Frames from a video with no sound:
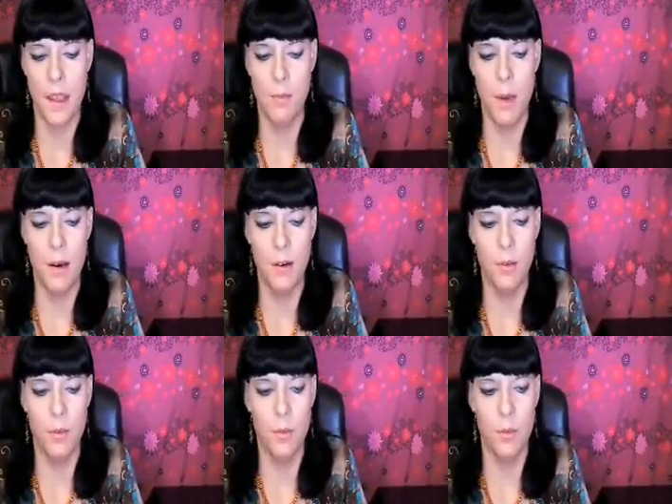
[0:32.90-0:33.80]
about
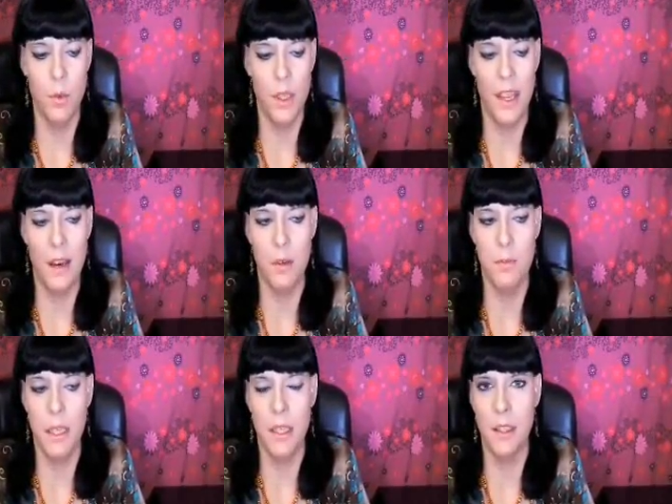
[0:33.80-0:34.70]
what that would
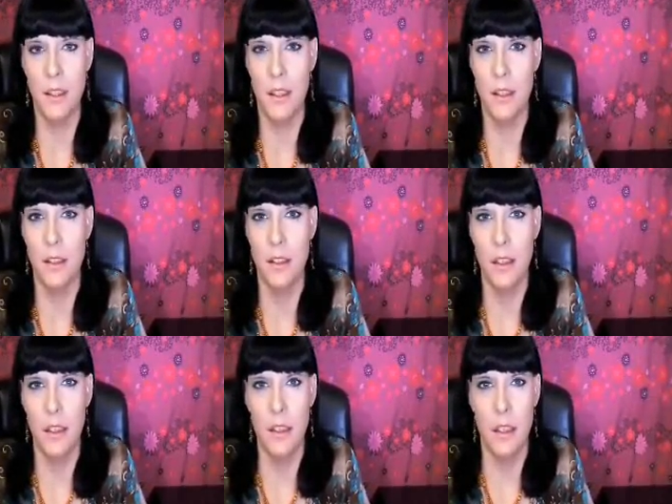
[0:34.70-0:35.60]
mean, and that
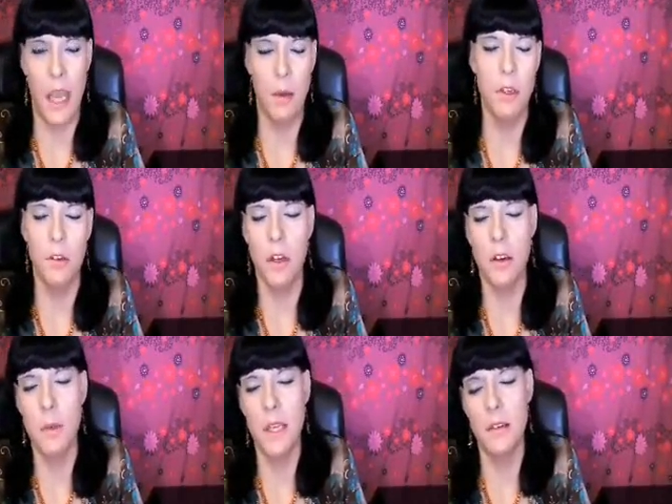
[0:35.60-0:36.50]
I would no
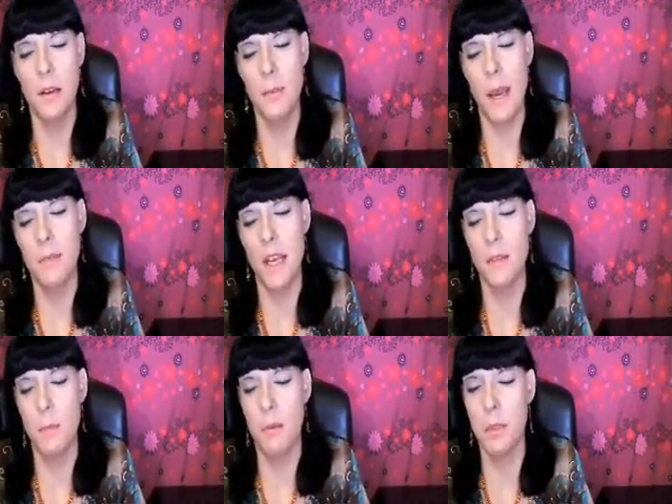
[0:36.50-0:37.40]
longer be an
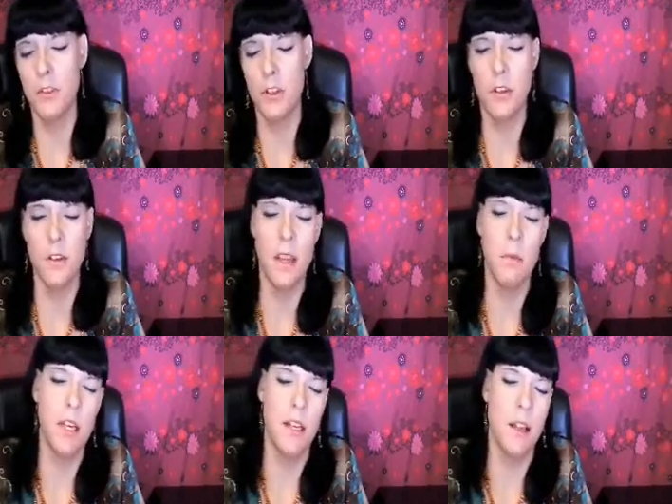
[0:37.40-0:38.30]
unbaptized publisher, and they
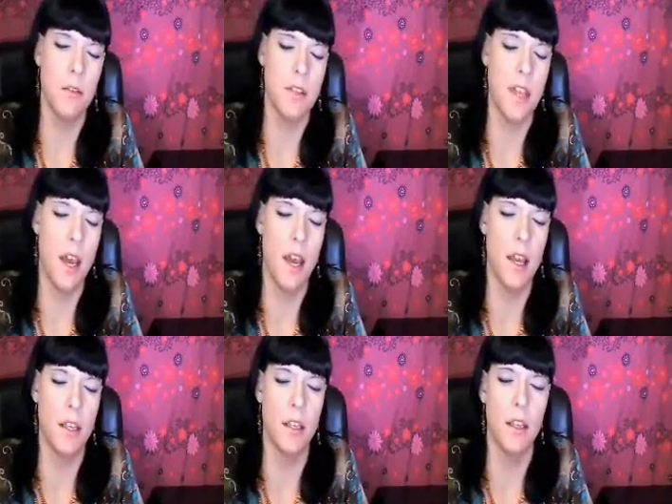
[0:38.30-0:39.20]
would announce
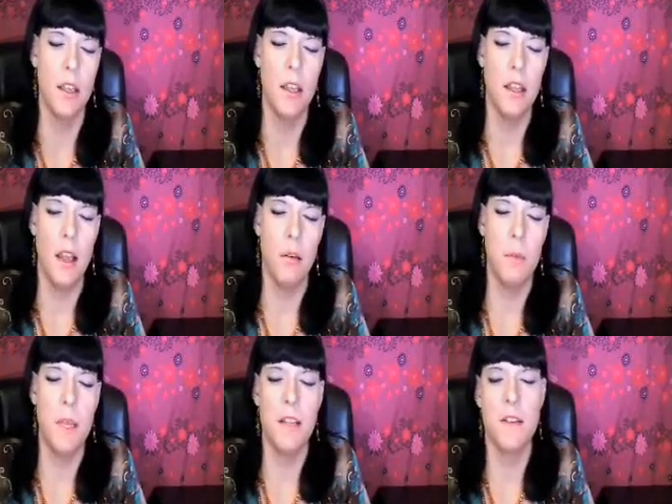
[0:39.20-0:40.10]
that, and I would
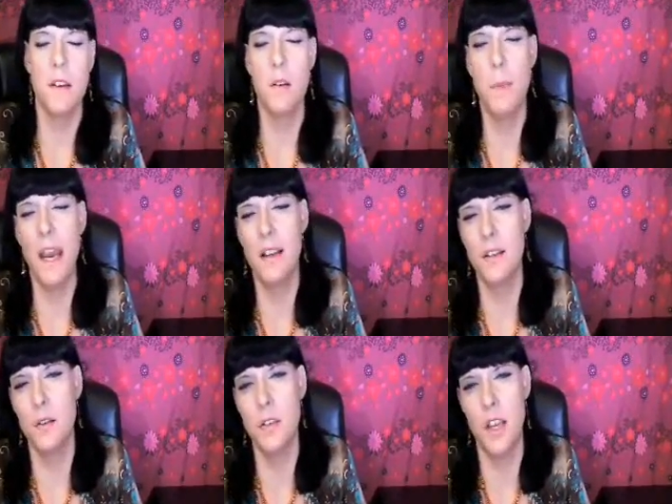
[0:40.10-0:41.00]
be considered bad
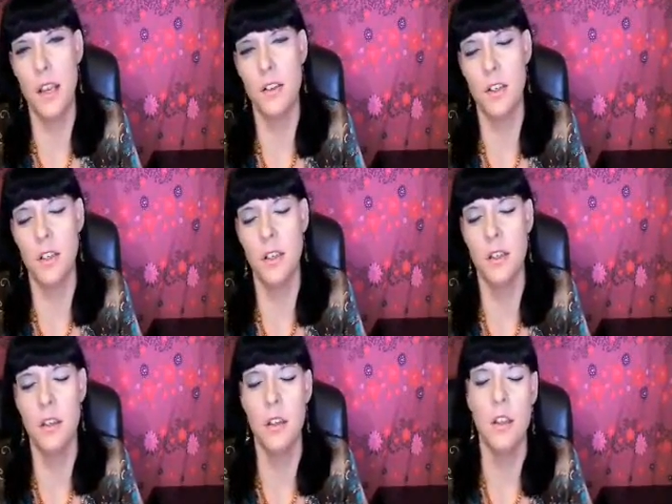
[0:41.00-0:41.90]

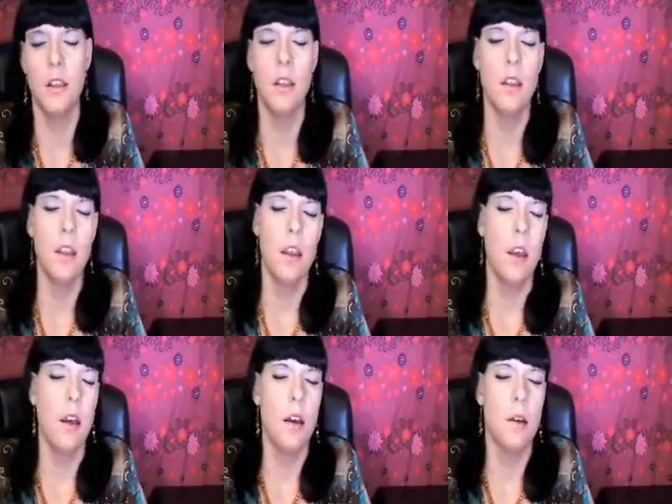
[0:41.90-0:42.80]
association,
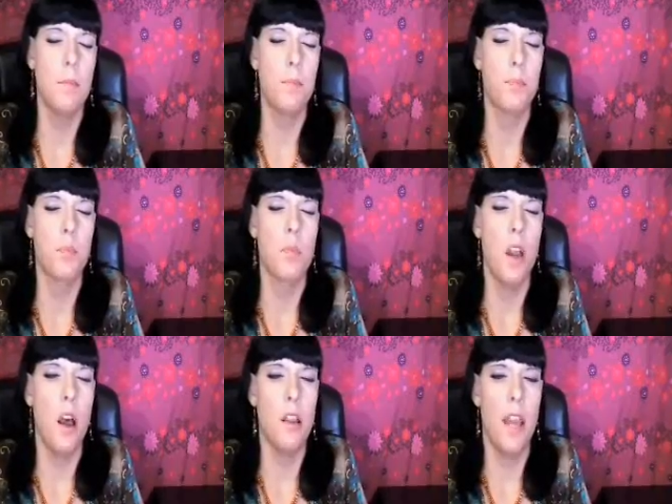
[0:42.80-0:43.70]

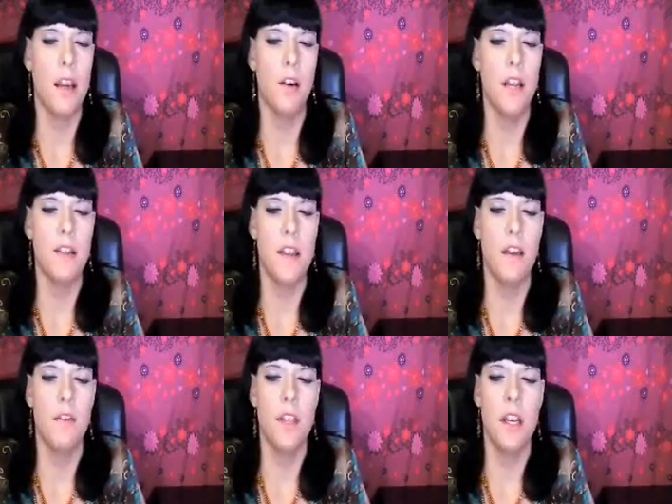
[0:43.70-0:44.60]
all that great
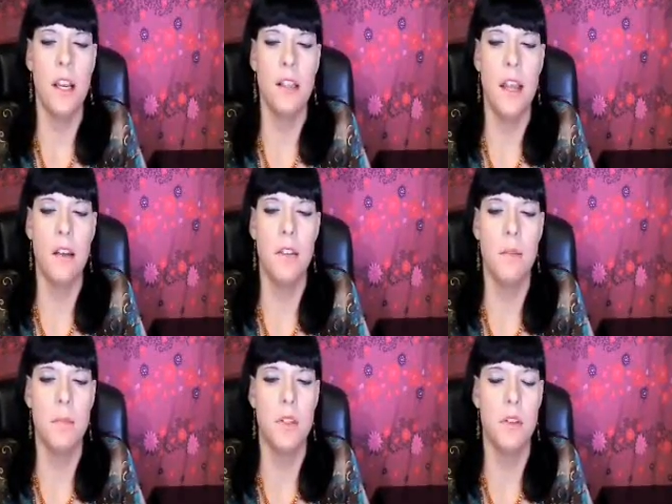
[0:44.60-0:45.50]
stuff. And then I allowed
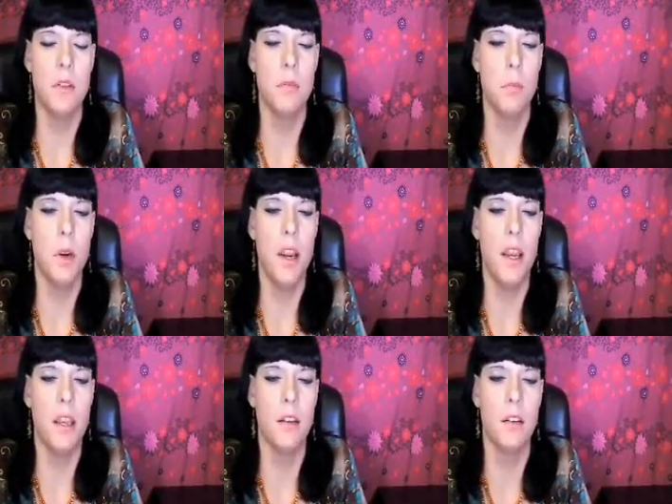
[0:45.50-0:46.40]
them to
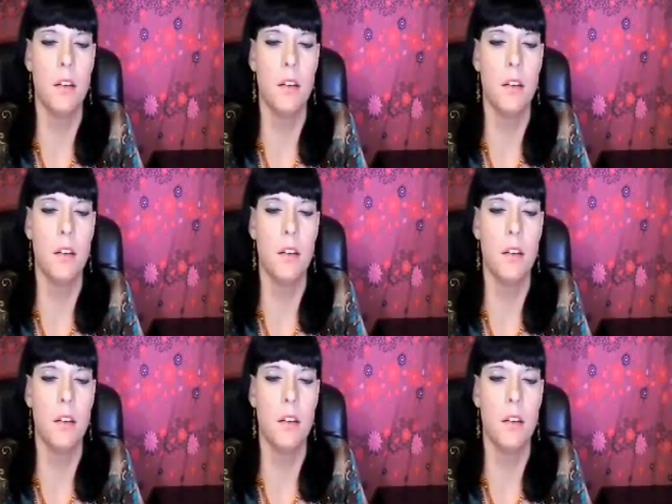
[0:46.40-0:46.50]
pray